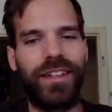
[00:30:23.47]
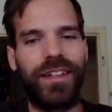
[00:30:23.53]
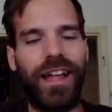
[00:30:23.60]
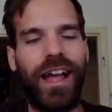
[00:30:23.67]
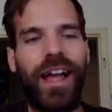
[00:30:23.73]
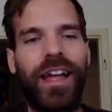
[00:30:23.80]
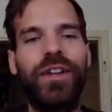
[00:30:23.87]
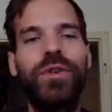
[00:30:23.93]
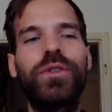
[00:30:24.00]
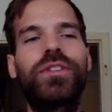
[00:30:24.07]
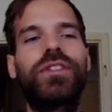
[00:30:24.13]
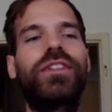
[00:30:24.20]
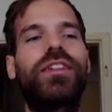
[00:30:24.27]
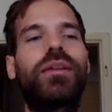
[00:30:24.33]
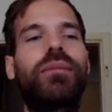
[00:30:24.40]
I
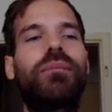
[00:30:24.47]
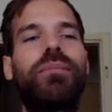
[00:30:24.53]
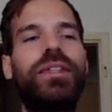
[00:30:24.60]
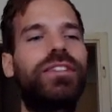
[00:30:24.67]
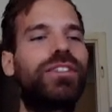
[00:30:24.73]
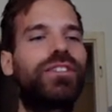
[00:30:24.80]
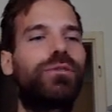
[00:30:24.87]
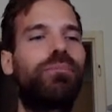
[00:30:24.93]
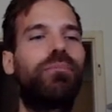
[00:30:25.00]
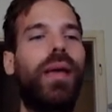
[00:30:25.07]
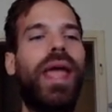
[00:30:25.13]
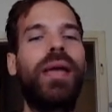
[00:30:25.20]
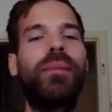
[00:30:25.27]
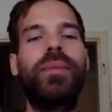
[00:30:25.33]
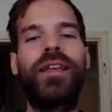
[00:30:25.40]
could be
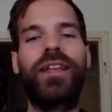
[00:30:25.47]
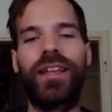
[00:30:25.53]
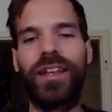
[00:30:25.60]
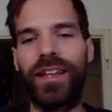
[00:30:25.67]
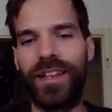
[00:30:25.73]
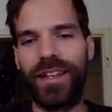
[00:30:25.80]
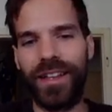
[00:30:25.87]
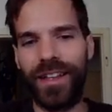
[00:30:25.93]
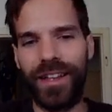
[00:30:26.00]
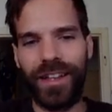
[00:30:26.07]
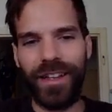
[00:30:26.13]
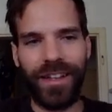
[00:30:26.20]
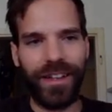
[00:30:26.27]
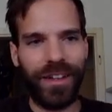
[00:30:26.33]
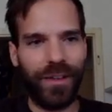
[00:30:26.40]
spamming
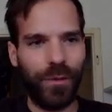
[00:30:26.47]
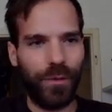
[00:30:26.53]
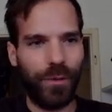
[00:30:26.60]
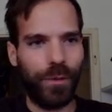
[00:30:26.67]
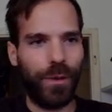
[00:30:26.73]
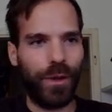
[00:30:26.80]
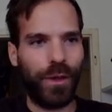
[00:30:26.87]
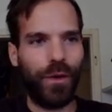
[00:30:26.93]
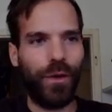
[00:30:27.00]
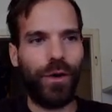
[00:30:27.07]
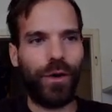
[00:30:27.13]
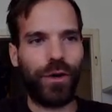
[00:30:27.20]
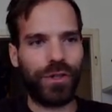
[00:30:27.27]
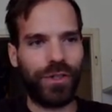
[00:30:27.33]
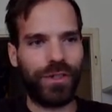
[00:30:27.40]
uh, with
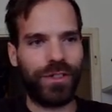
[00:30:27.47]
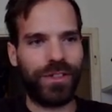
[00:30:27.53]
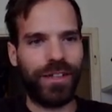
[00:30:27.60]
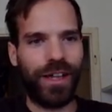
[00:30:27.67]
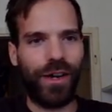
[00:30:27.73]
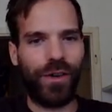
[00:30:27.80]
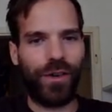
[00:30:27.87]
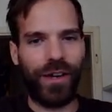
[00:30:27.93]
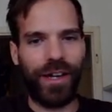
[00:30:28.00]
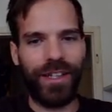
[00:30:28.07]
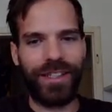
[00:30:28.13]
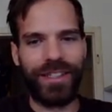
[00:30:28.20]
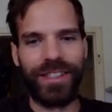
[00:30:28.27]
auctions now, right?